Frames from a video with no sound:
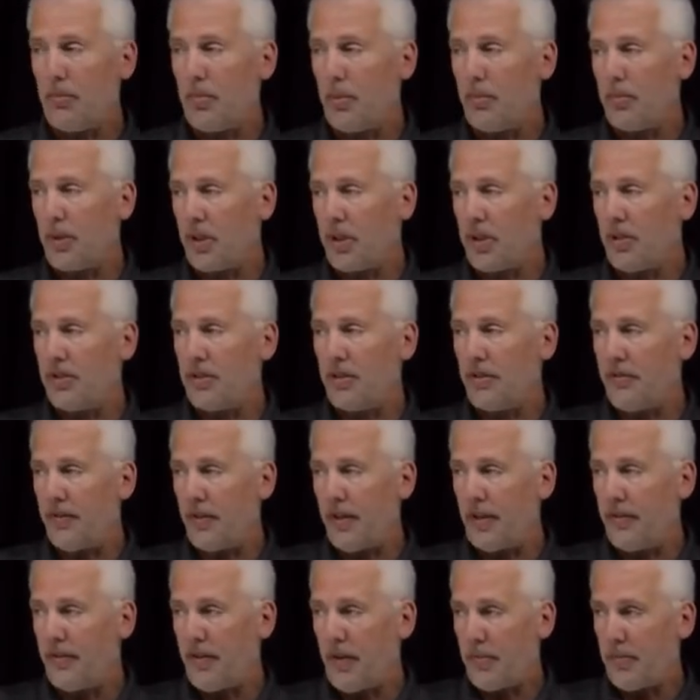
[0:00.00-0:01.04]
But because if,
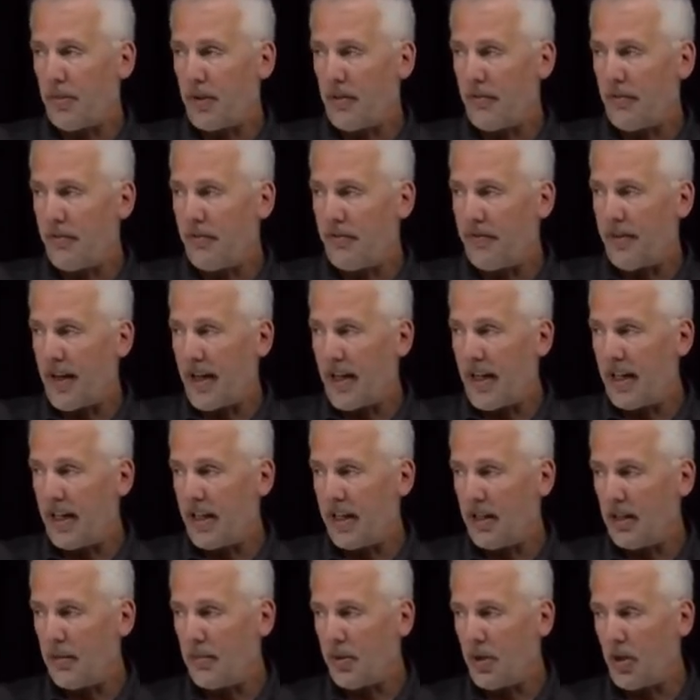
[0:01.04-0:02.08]
if I'm
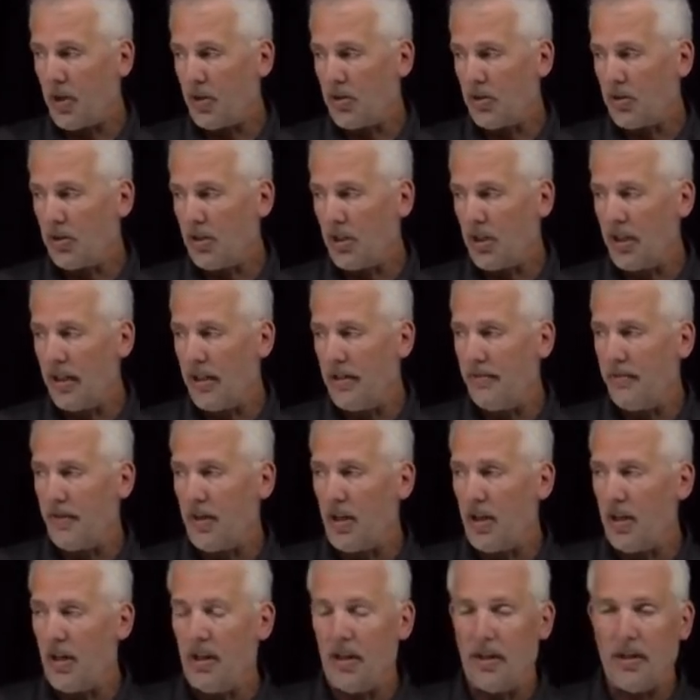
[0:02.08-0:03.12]
confining the particle to live
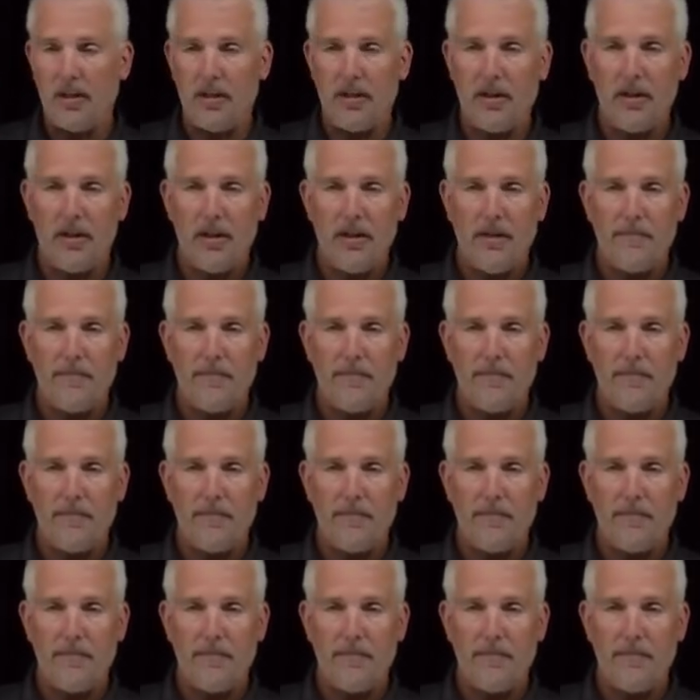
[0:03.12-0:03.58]
on